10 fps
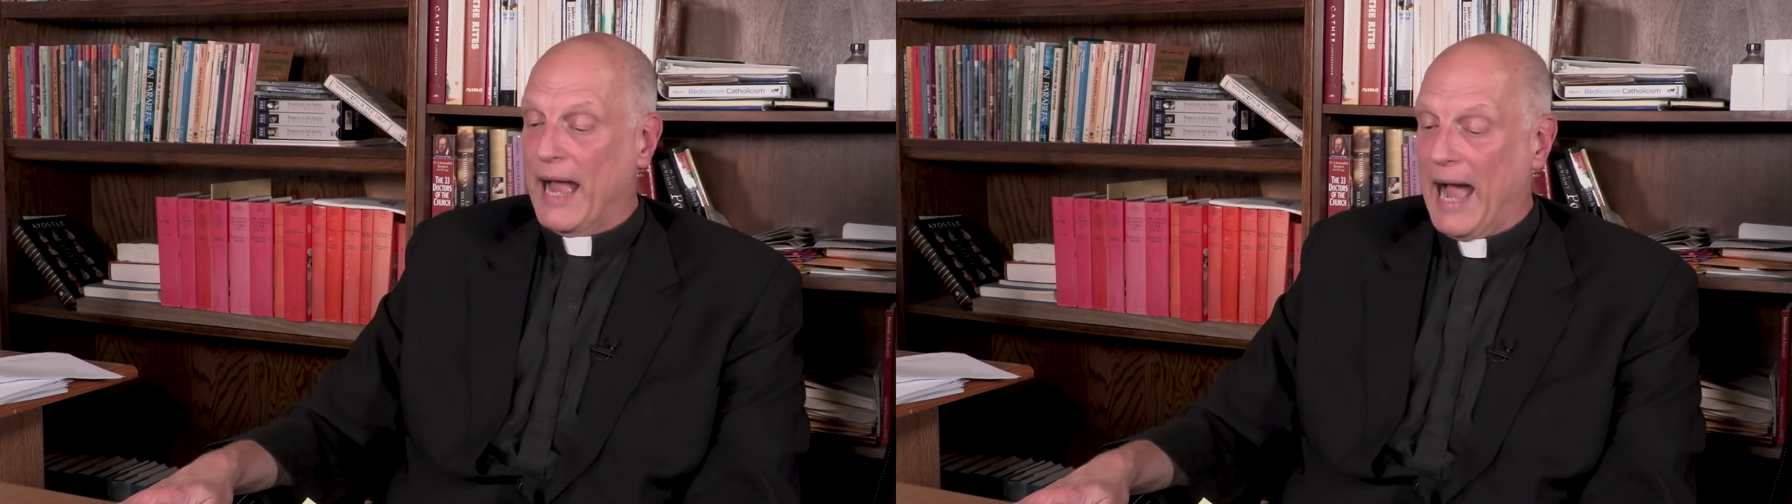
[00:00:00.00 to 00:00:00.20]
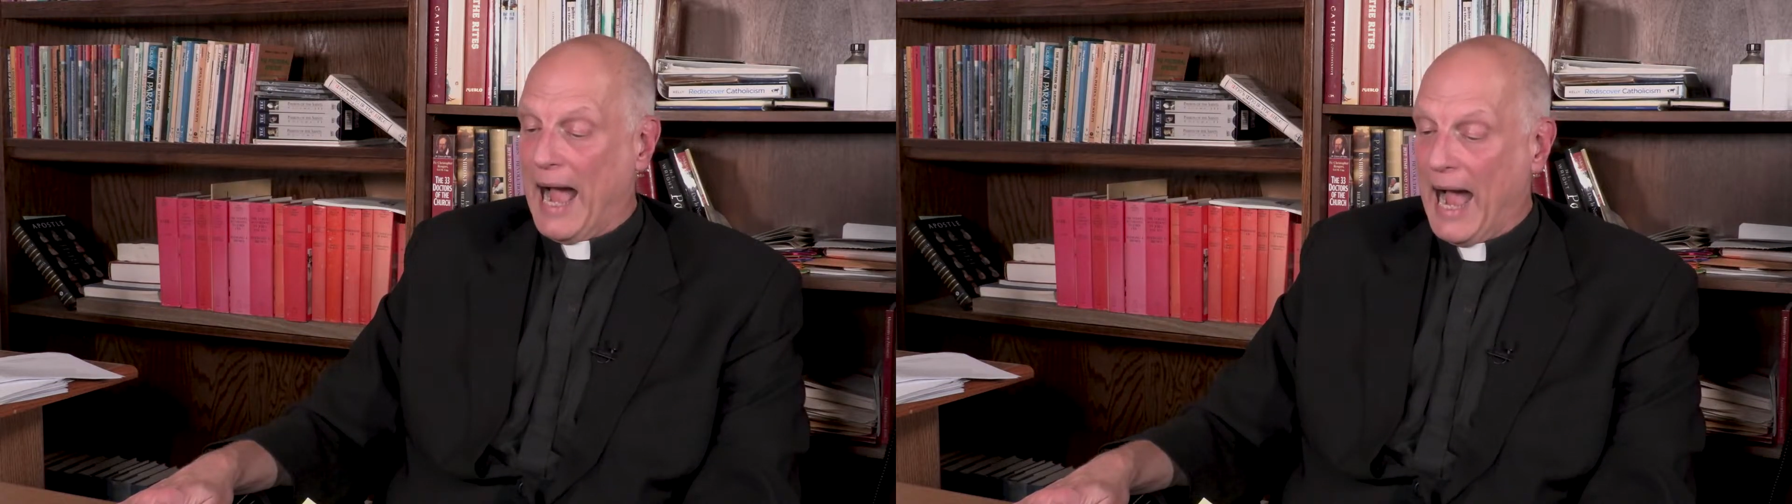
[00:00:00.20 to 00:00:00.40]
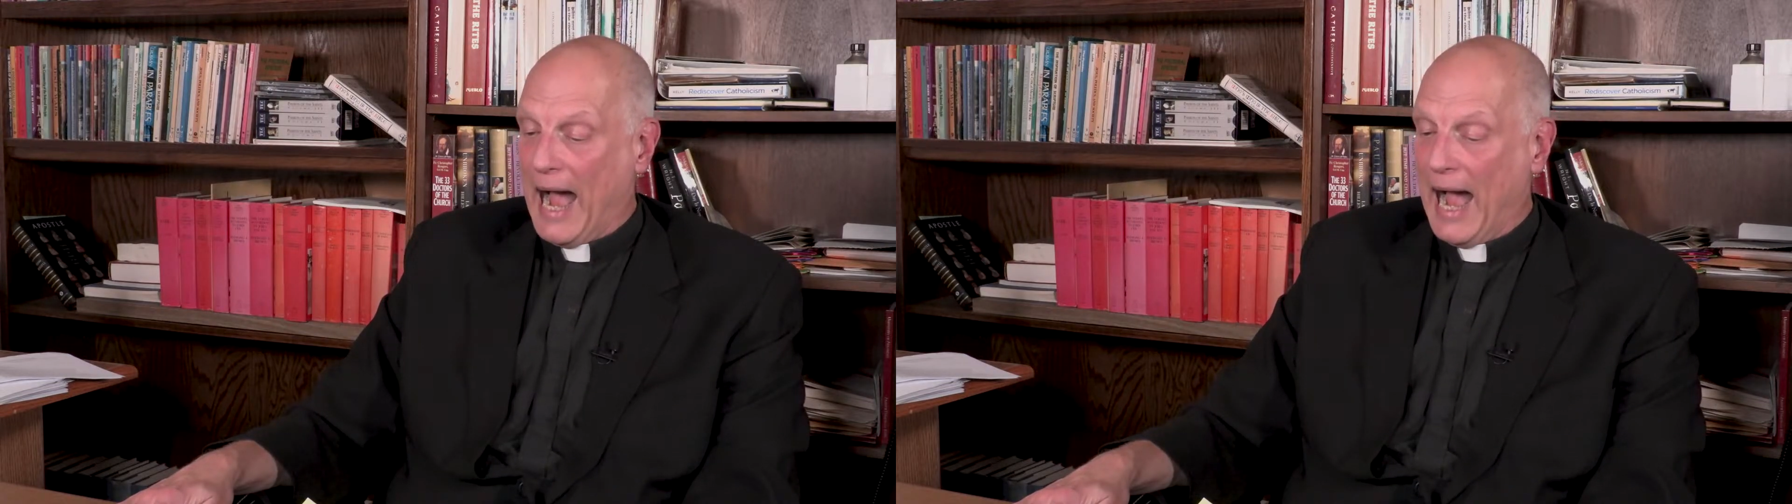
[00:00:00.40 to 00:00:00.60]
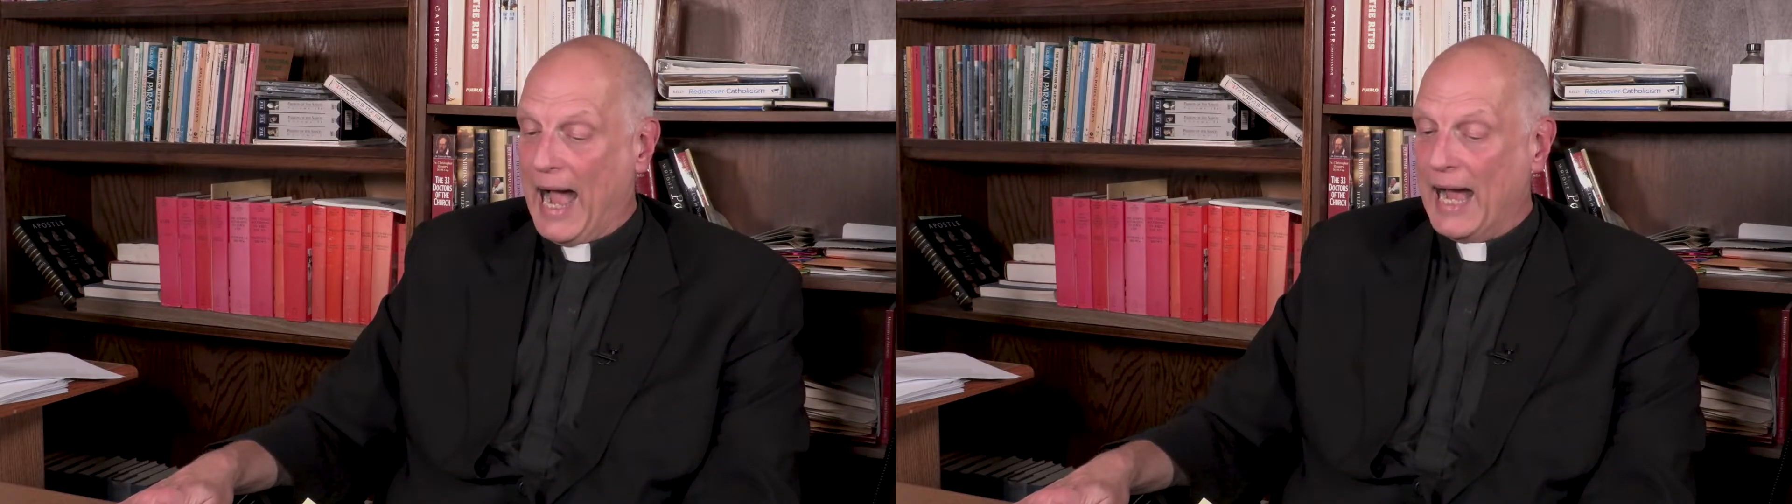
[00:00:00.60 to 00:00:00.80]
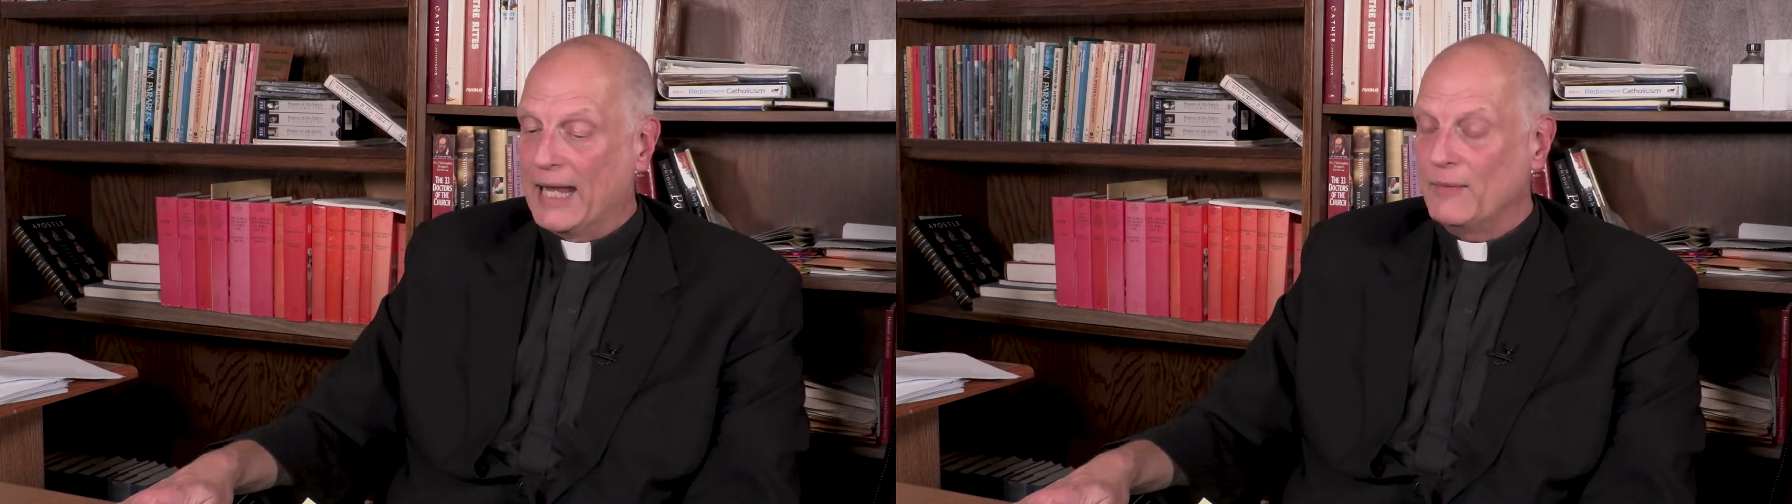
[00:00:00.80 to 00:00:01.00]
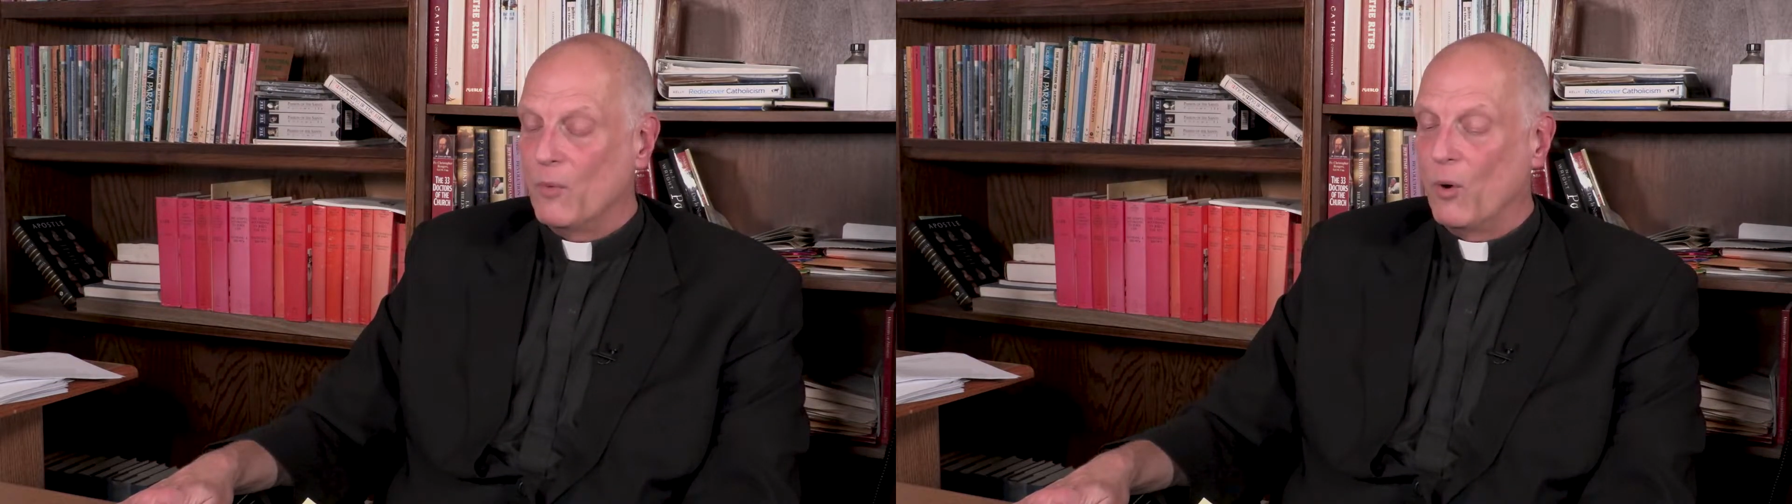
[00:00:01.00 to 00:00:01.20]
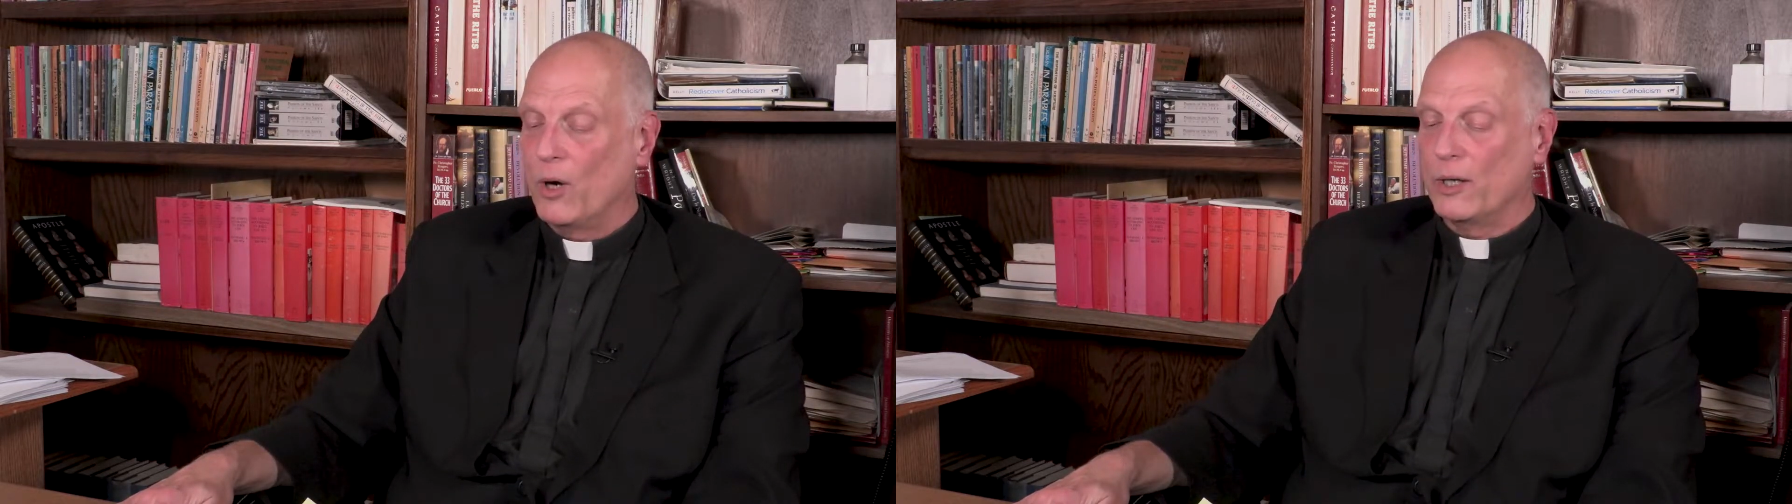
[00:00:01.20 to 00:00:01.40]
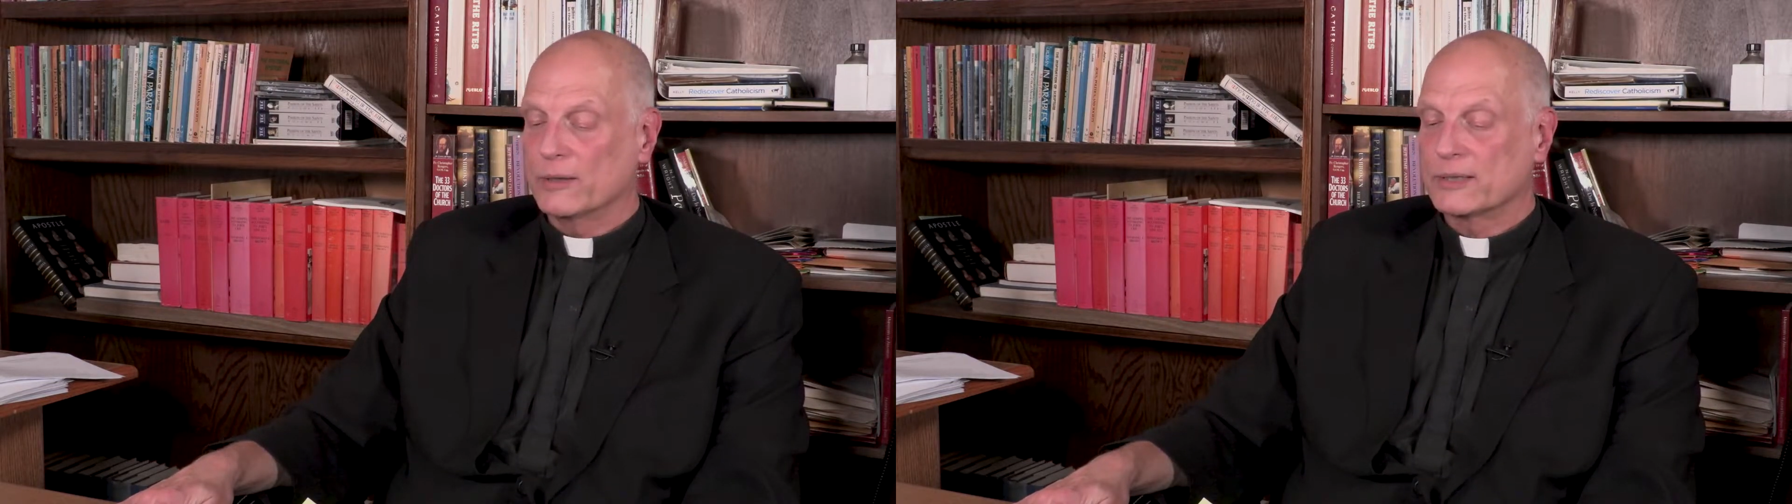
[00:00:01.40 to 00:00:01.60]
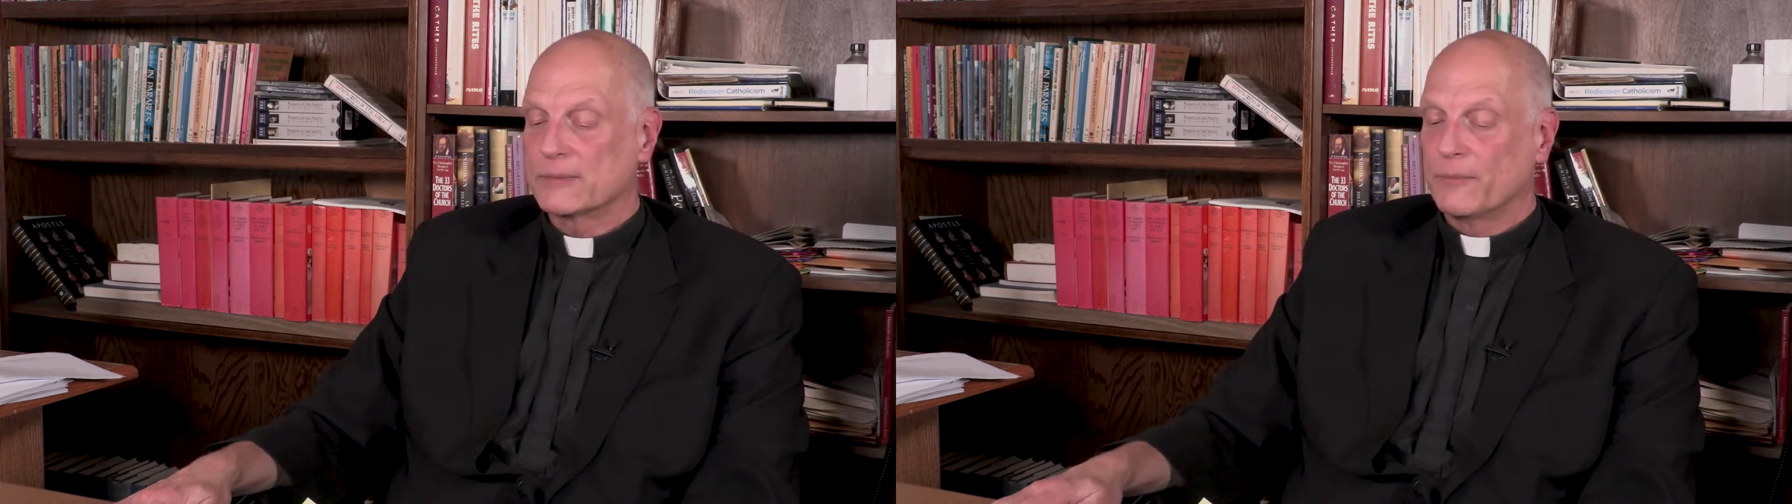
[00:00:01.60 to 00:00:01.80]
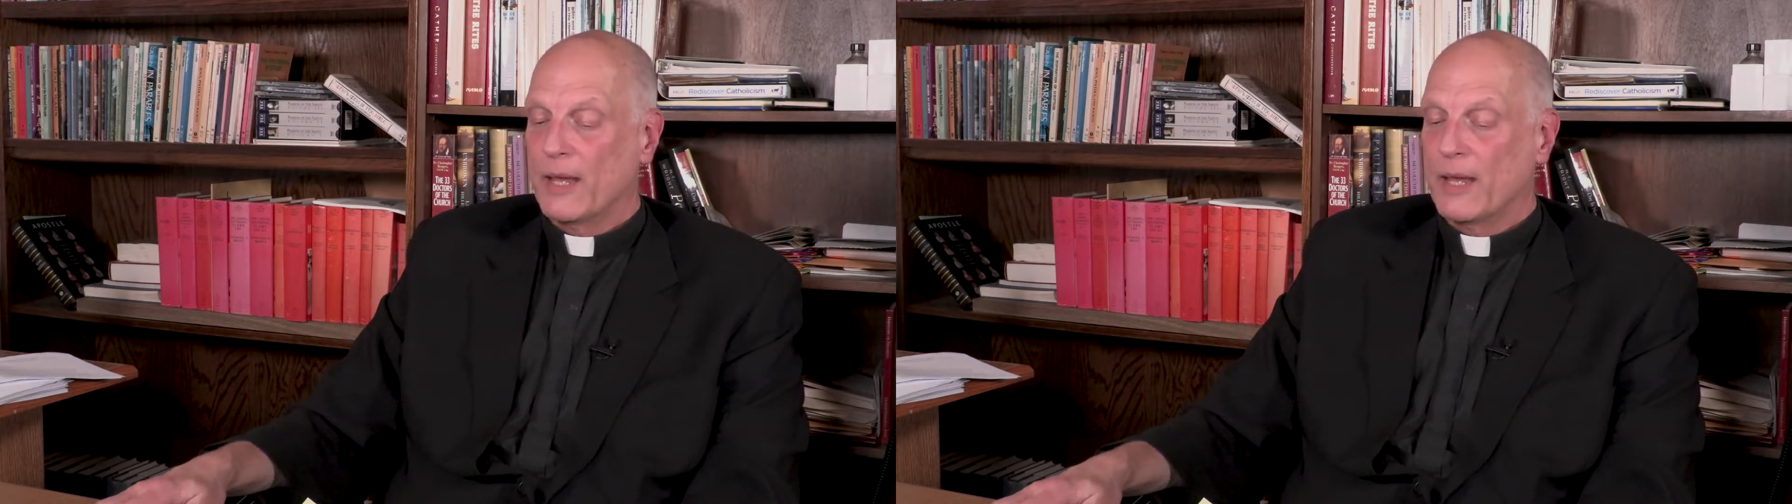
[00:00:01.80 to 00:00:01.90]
high morals.